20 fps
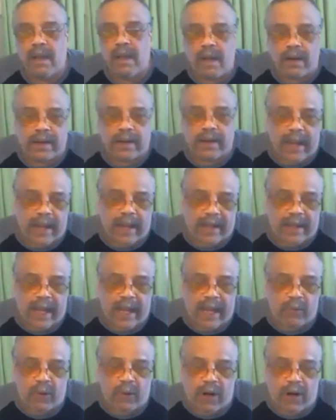Okay,
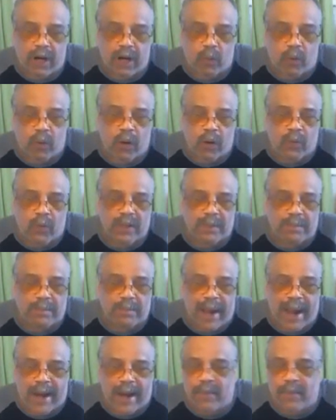again, we're going to work with the
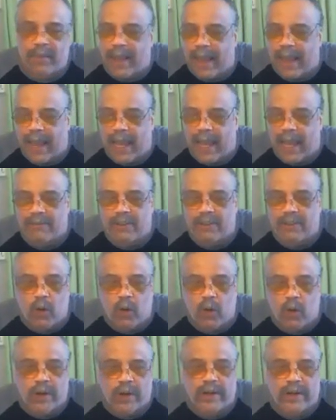bottom half
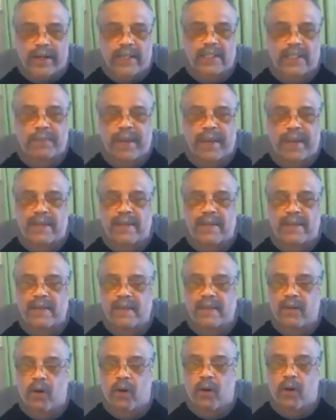showing the expenses
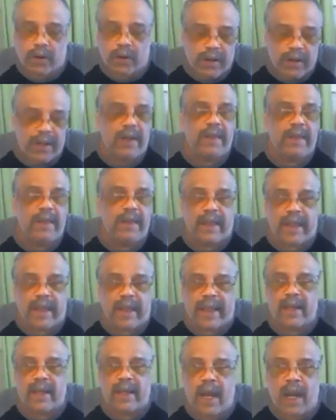or the
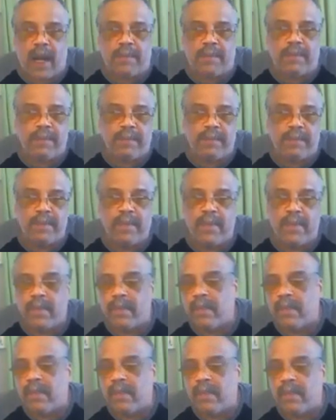income
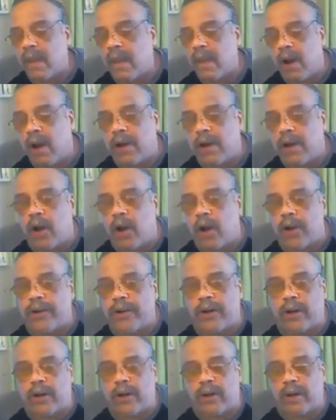on
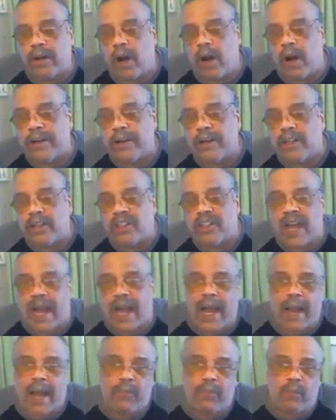your
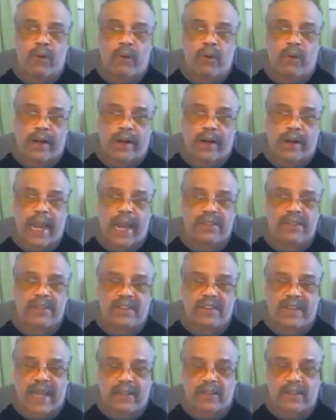job. We're going to have the
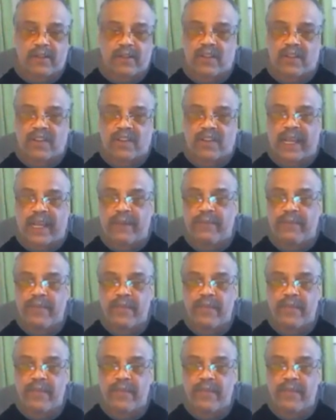Schedule C,